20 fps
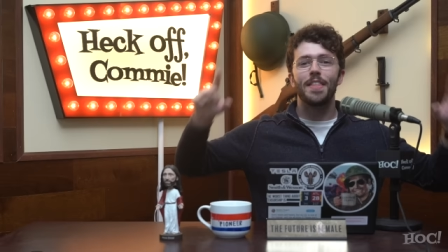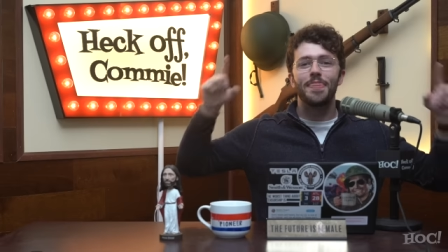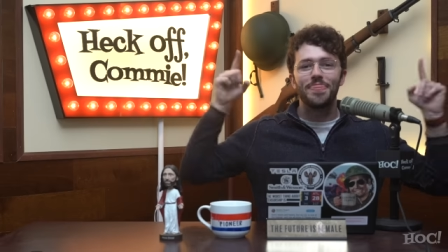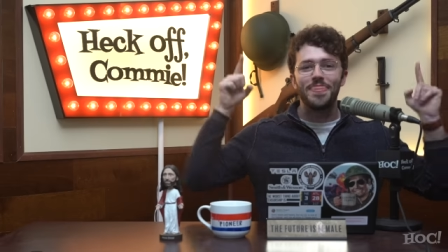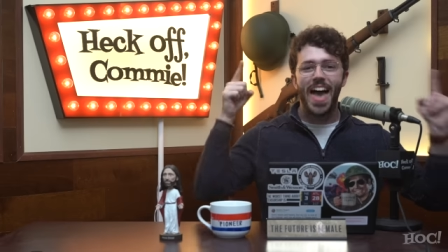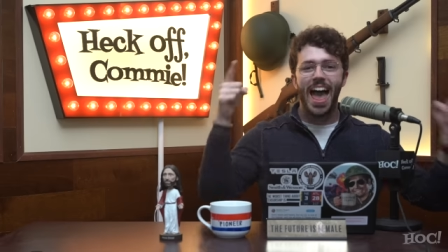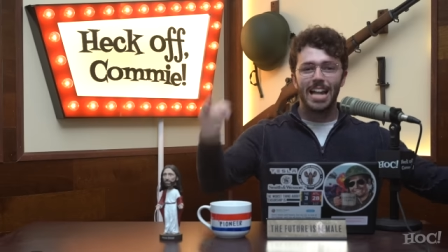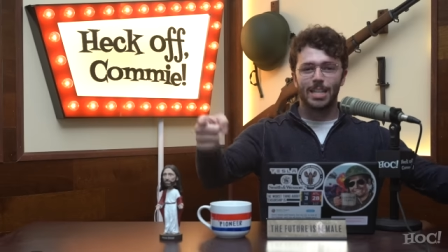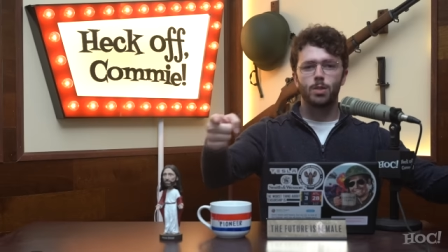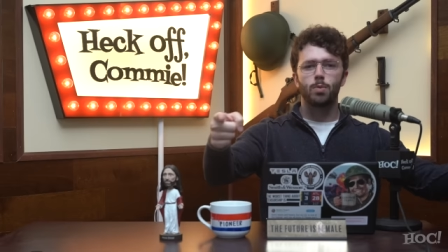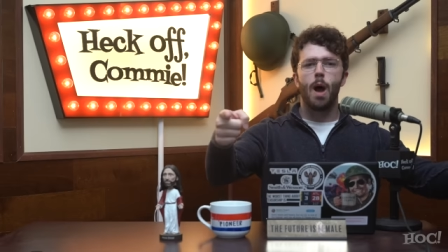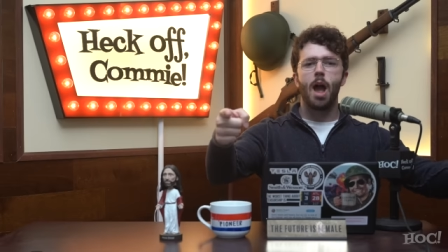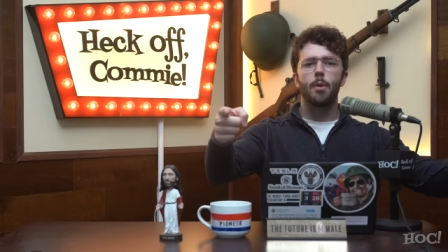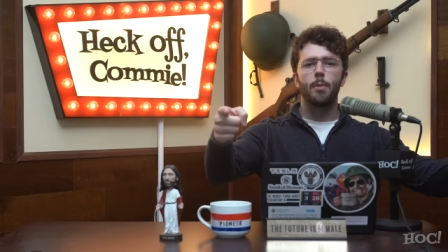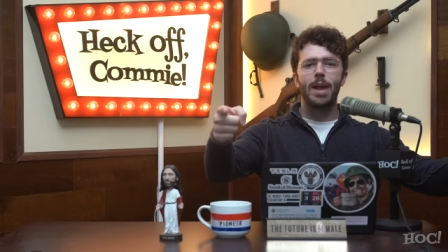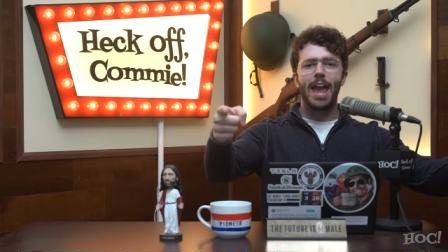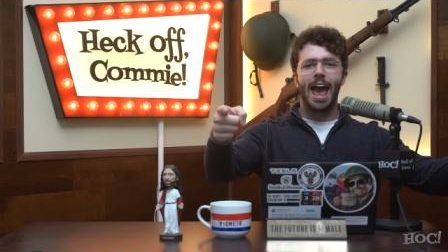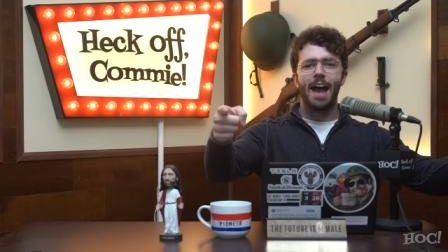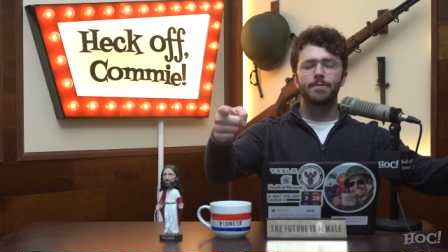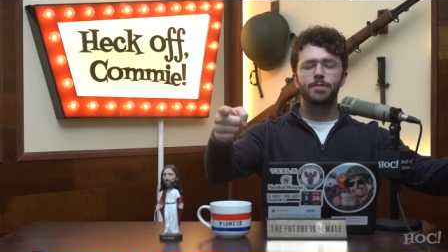and that's why
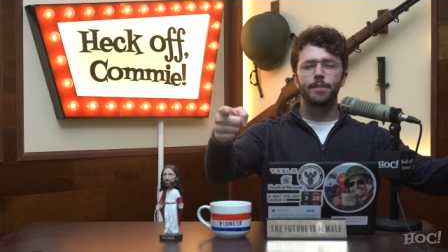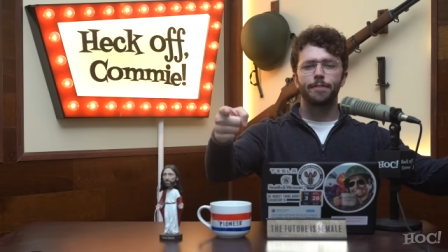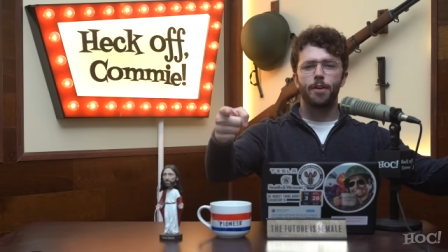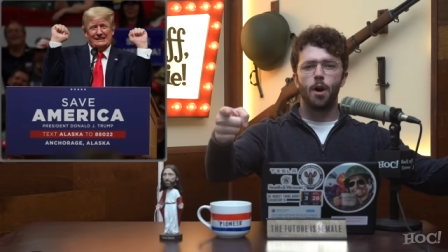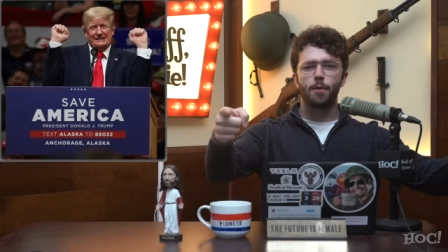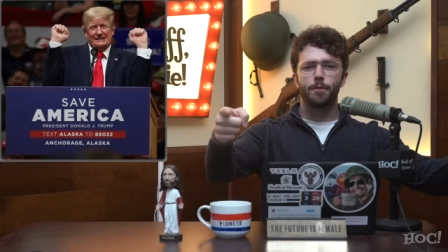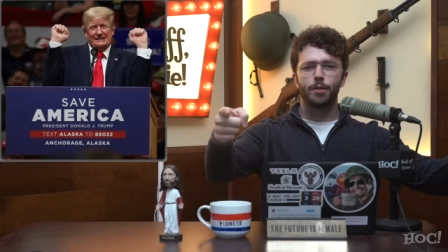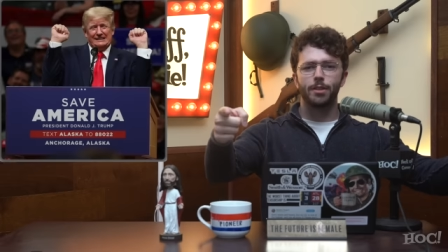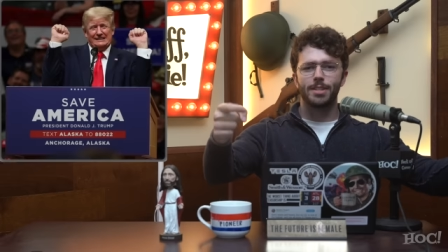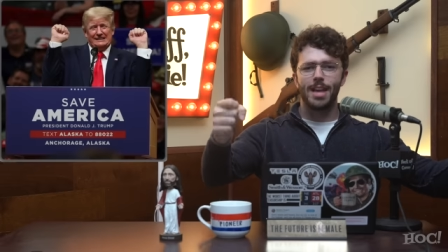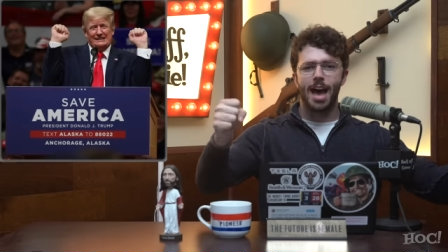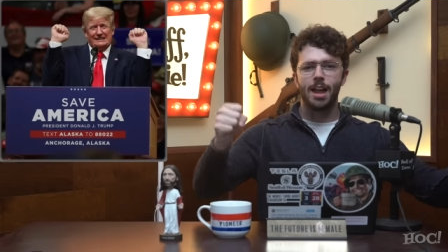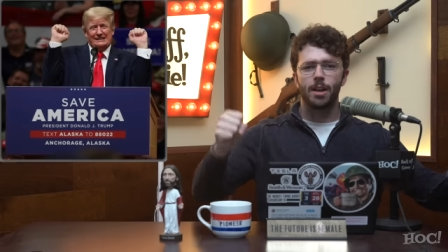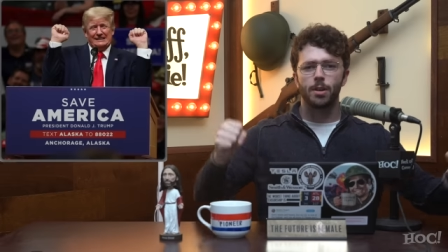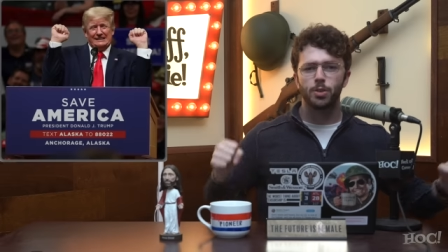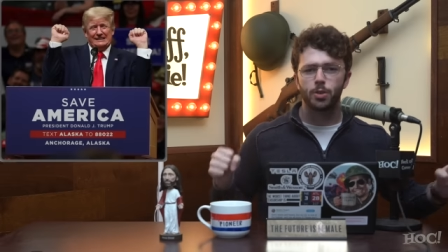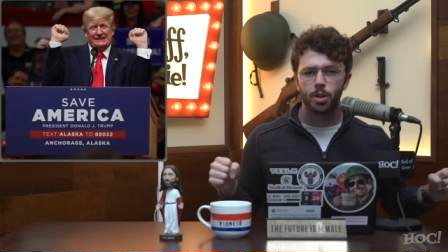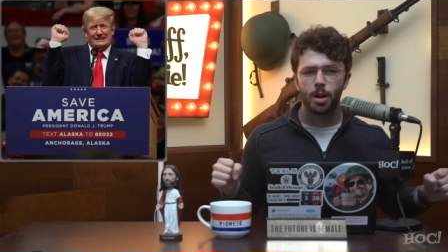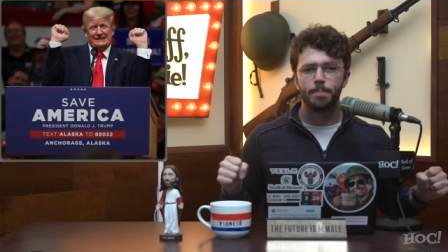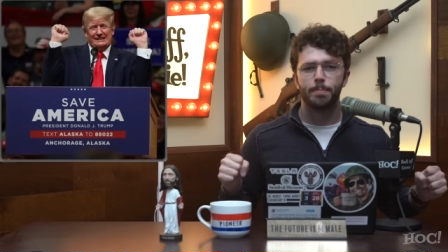we have to vote for
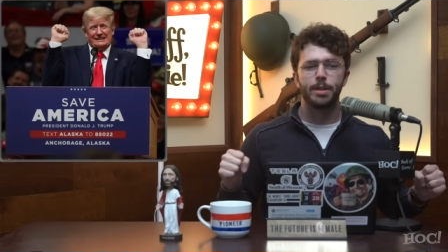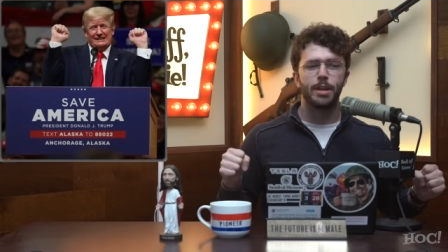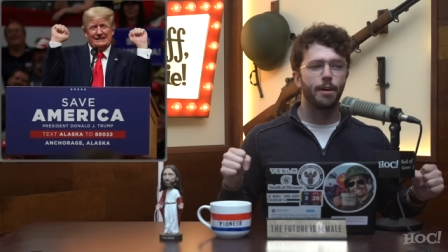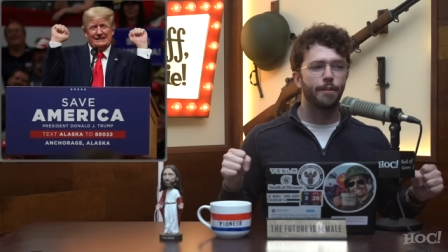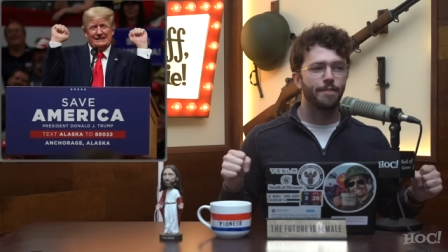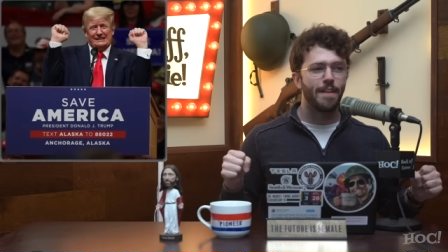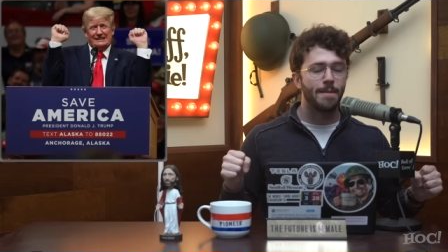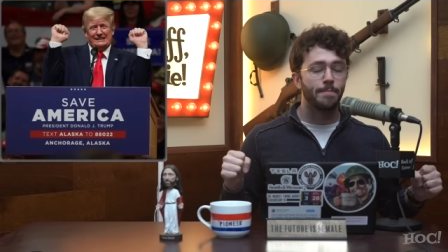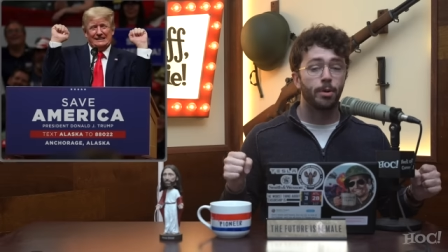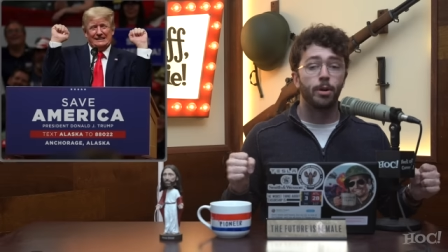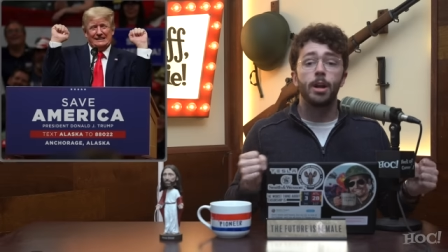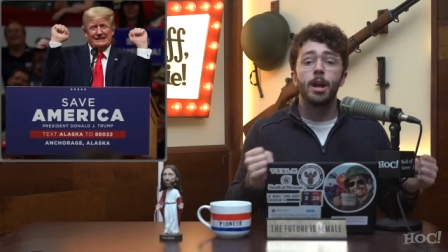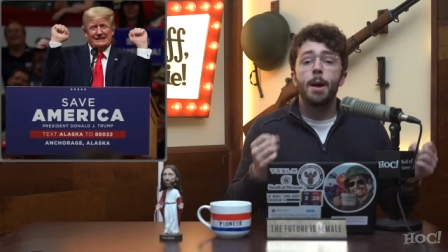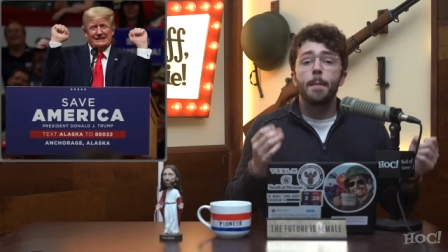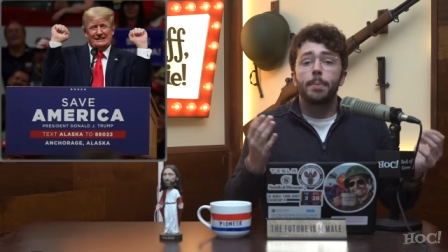Donald Trump in November.